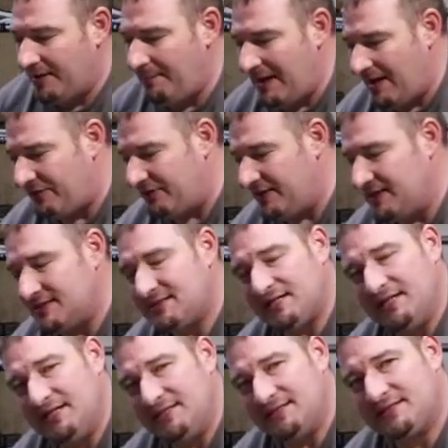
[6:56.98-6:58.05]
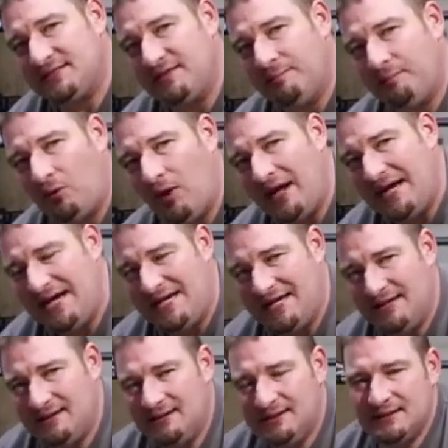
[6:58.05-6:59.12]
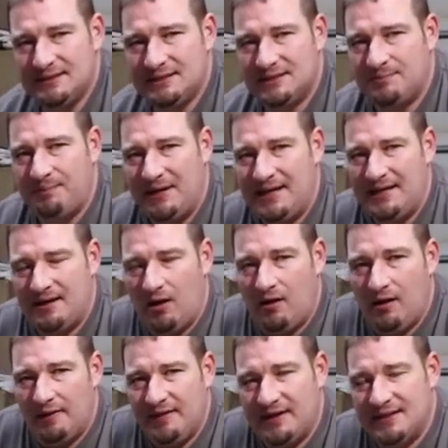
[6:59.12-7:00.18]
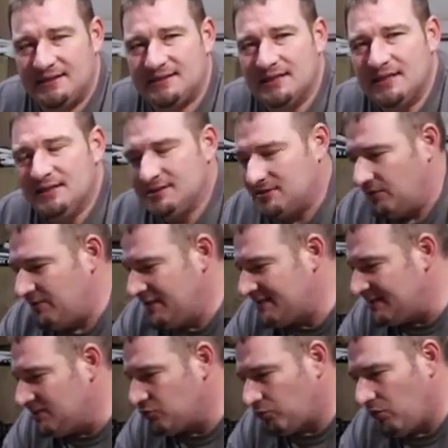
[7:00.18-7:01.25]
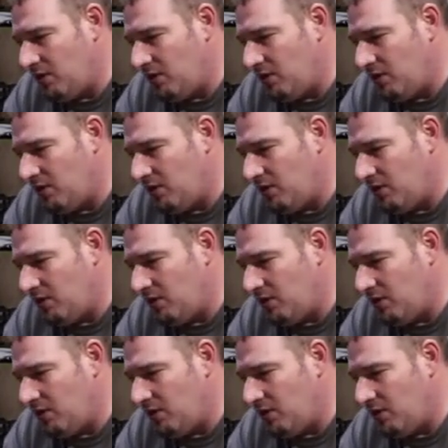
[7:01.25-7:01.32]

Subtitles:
thing about this is the blade speed on this. So this is